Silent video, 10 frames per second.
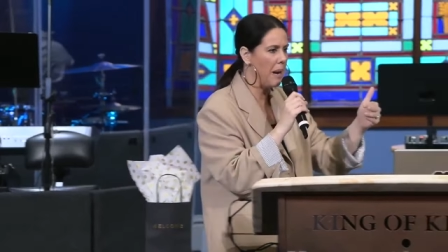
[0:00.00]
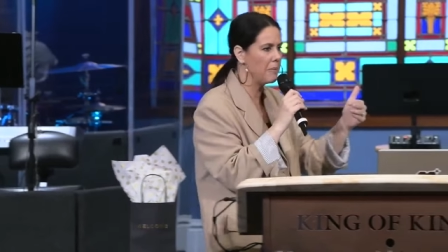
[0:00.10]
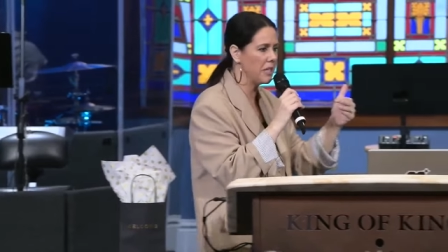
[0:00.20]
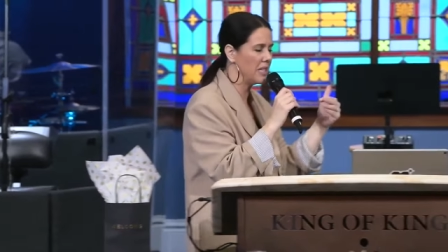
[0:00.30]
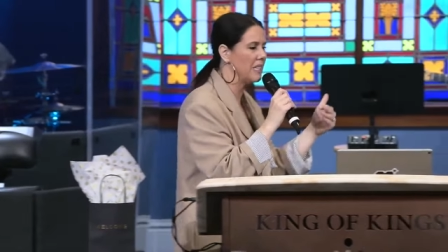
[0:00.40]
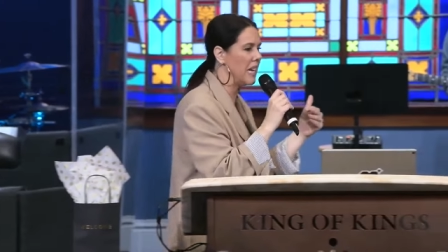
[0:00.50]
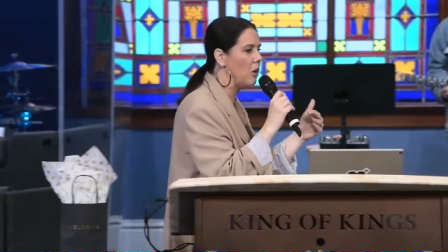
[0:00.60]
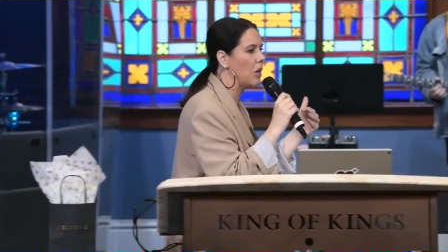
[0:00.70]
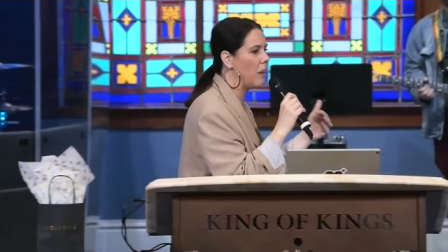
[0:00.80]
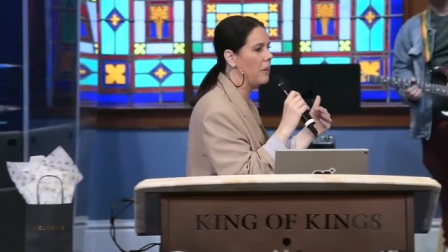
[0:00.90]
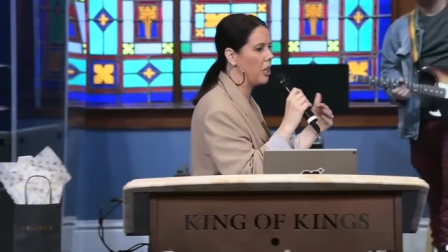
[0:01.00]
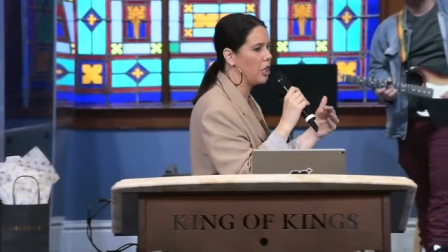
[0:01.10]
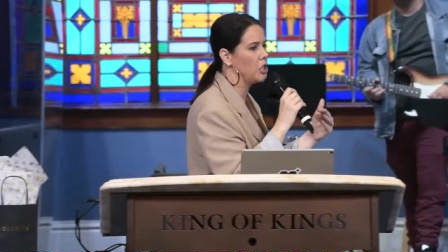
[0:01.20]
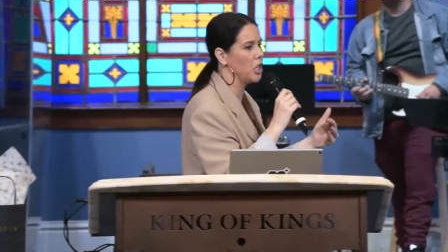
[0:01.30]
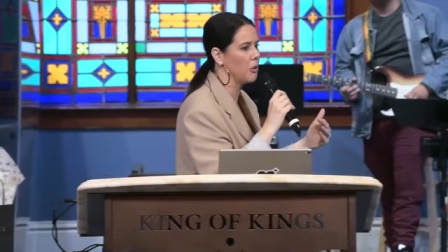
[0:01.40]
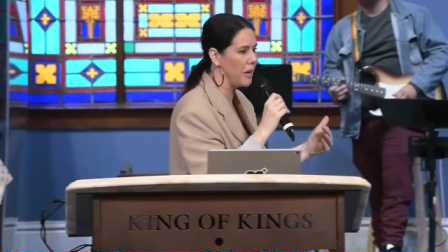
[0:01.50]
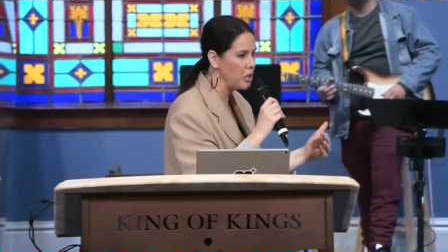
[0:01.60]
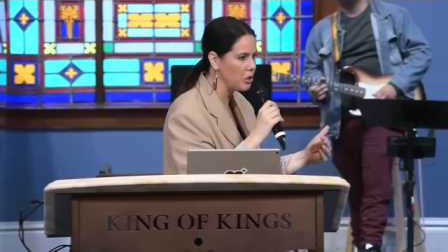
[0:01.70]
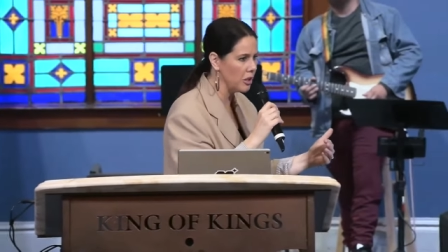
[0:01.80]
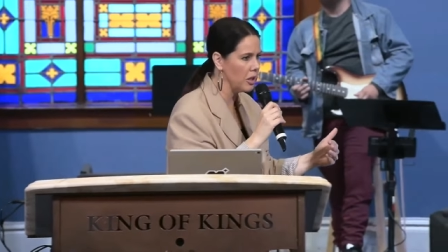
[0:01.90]
the Baptist. It's now coming on a
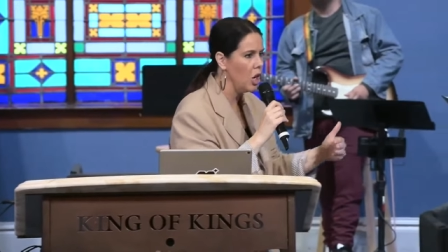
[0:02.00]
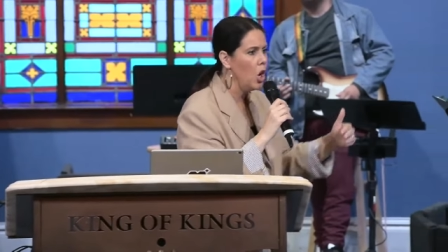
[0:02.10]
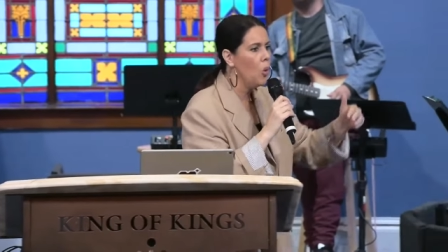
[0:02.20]
generation